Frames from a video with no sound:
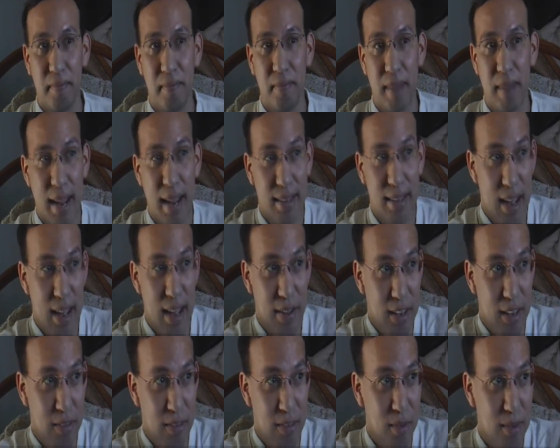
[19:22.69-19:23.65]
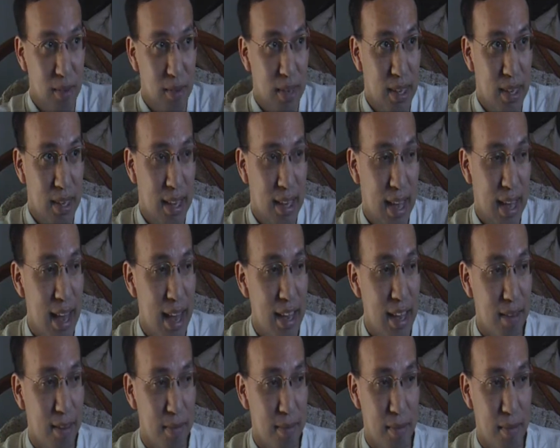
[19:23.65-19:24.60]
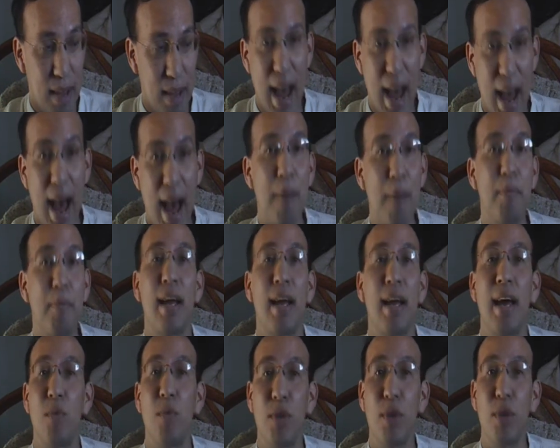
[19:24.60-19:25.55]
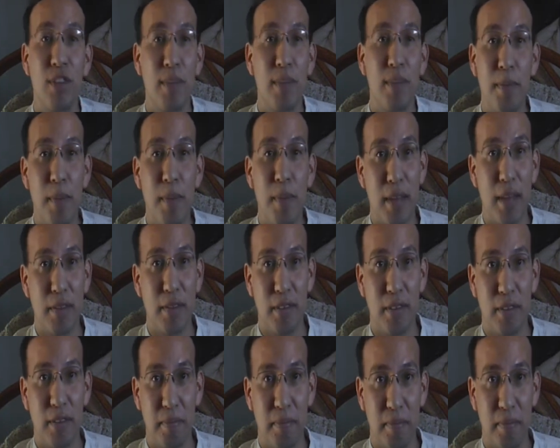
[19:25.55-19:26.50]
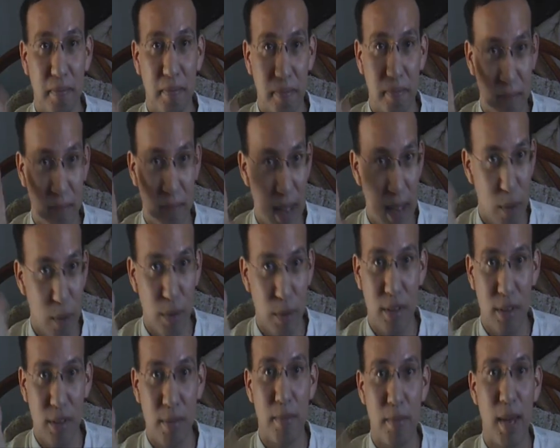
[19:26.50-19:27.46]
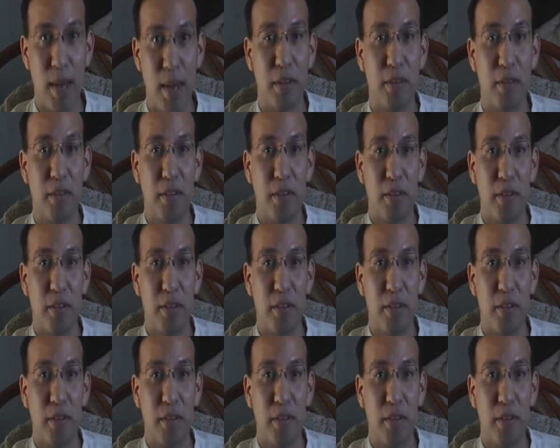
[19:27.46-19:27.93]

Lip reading: I doubt that'd really be the case, but I wish them the best. I wish them the best.